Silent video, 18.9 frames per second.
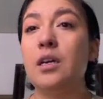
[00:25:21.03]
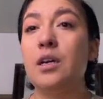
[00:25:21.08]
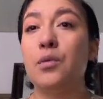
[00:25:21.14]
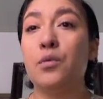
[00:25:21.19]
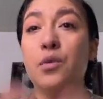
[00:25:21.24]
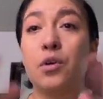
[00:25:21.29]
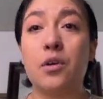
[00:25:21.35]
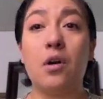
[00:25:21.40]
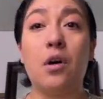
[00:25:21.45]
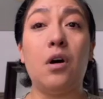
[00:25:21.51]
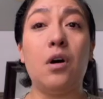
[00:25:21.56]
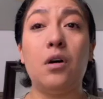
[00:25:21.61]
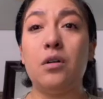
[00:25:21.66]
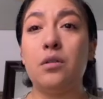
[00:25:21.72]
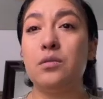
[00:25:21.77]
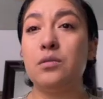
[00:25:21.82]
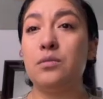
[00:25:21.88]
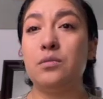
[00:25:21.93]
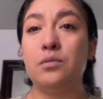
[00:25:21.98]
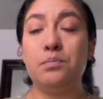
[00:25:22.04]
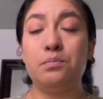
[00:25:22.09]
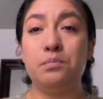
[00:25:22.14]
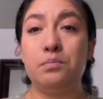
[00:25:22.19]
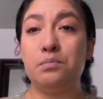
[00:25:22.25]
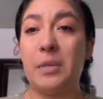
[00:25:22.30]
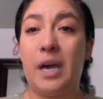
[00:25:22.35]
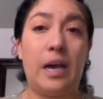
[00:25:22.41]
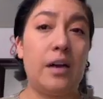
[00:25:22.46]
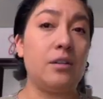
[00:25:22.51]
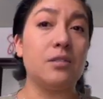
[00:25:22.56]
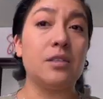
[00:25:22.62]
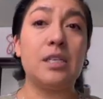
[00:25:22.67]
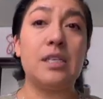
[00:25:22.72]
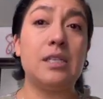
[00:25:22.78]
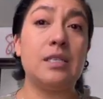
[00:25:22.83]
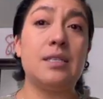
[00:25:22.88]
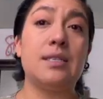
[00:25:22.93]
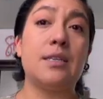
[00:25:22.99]
We're all
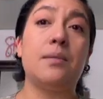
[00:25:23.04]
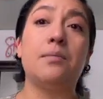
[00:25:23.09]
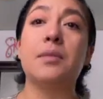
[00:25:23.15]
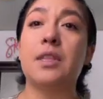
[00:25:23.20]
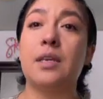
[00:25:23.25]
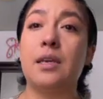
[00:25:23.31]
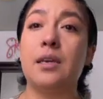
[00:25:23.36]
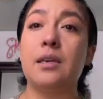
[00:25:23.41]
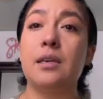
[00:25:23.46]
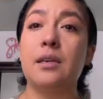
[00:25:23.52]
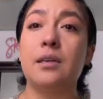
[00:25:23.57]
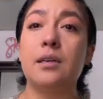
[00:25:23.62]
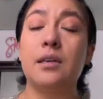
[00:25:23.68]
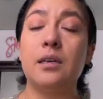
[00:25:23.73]
battling something.